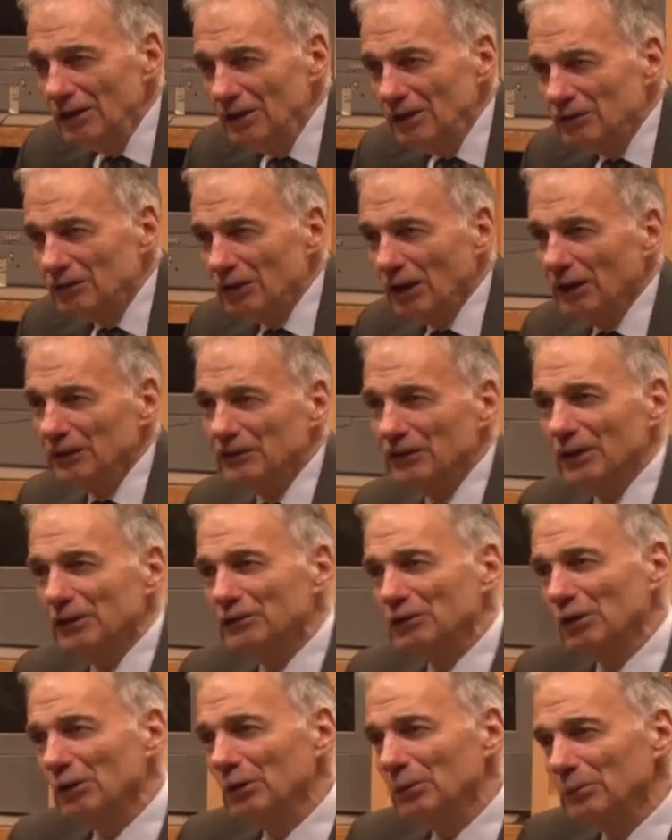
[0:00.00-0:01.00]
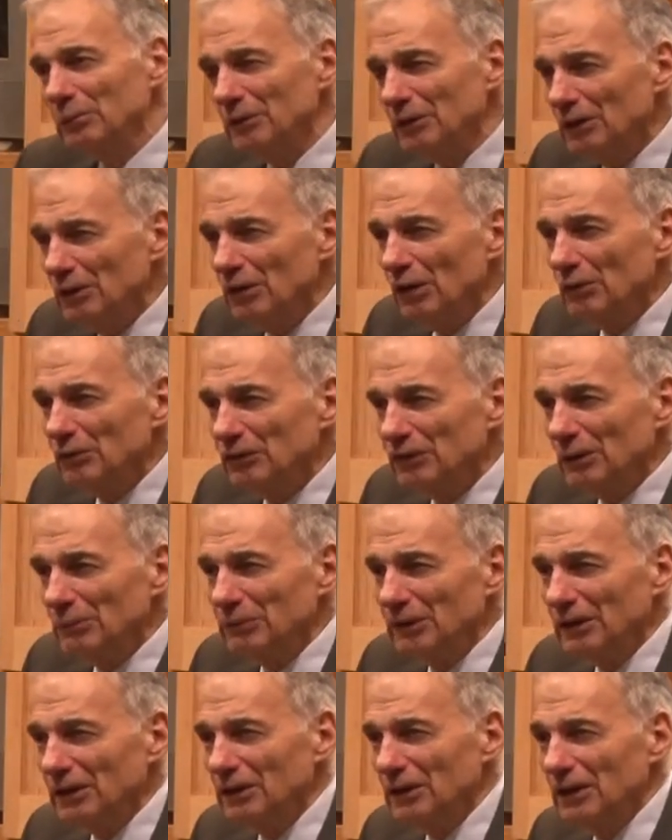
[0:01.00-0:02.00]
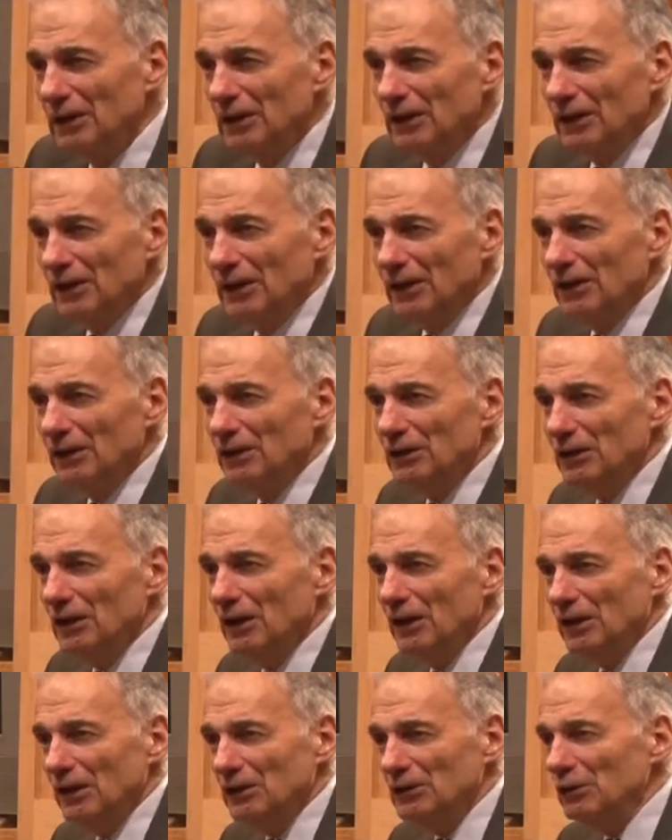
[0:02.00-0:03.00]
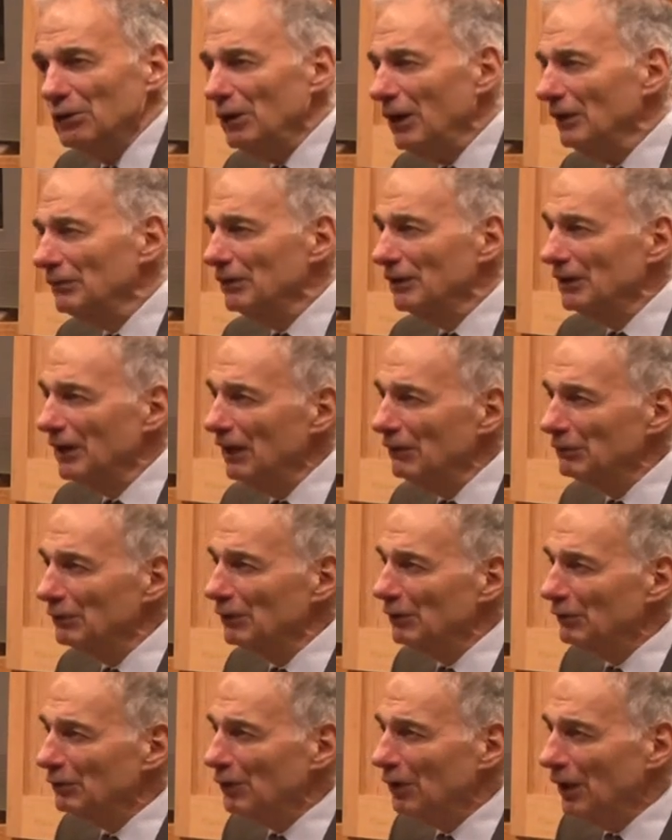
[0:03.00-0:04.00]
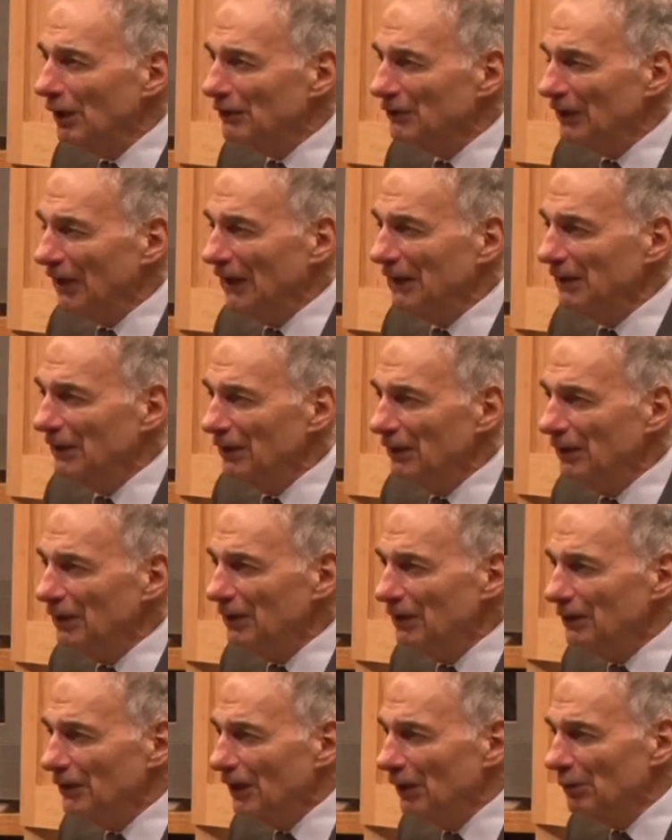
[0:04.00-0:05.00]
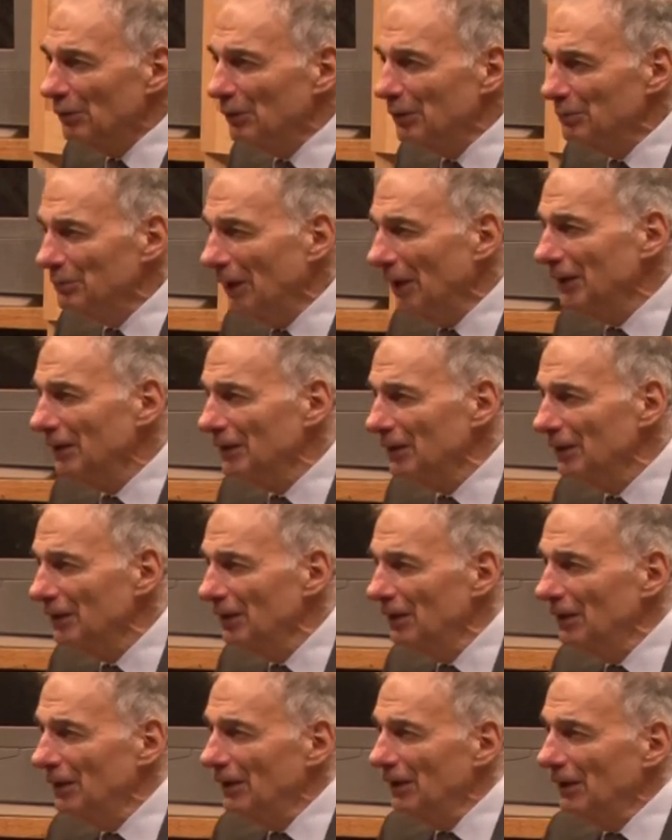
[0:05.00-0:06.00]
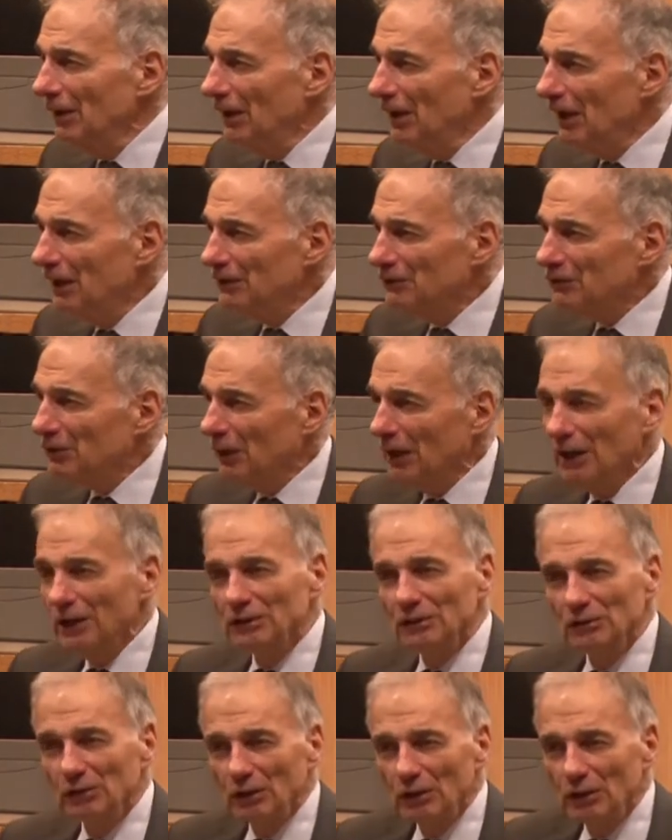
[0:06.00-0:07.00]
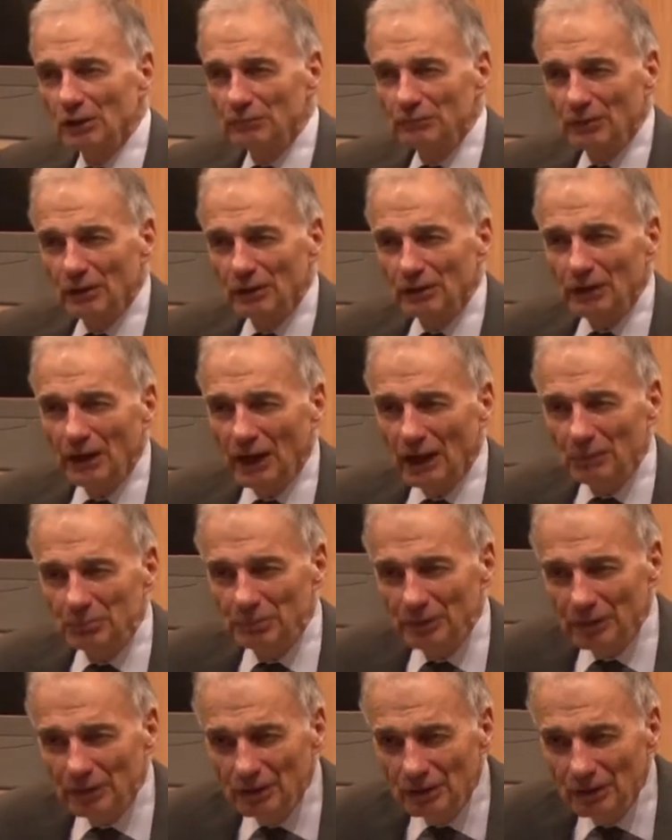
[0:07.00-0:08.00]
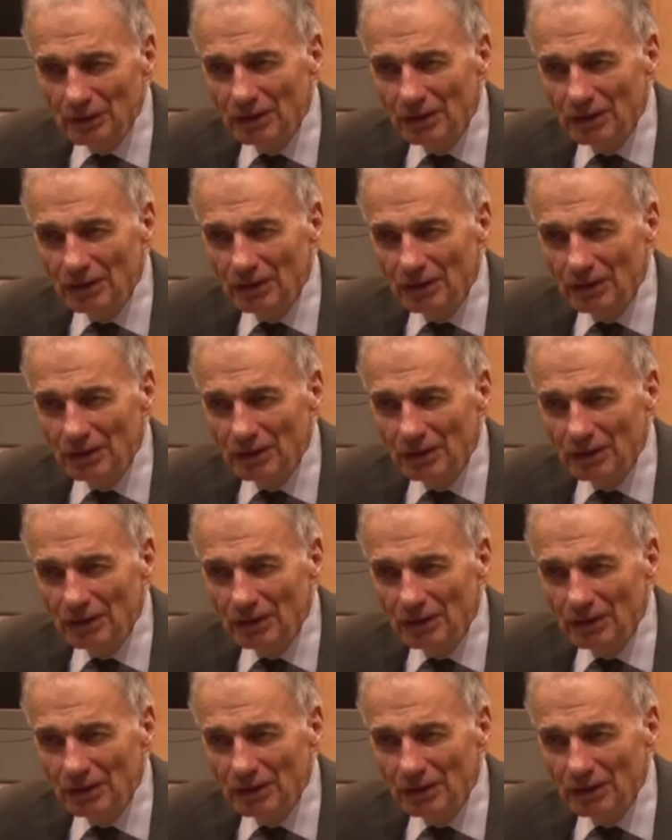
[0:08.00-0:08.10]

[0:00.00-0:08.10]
So I said to him, You know something? You have a level of causality that would make a trial lawyer very happy.